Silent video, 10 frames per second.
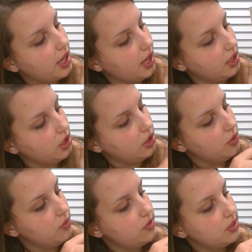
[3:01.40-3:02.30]
can
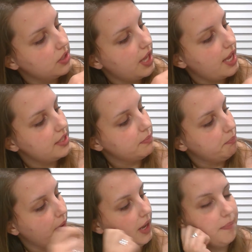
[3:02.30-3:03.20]
use less
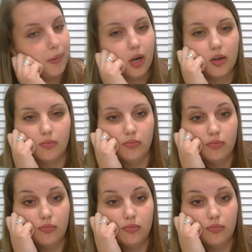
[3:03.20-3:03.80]
paper.